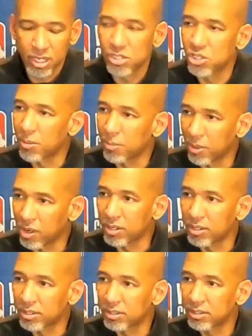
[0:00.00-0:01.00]
a jump
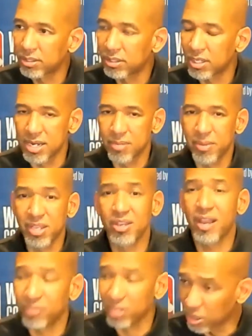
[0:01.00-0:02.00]
ball, and
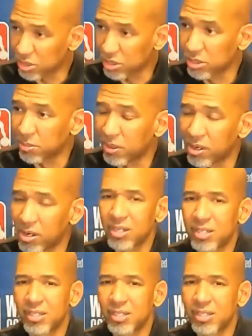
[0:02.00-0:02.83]
you have to go to the ball.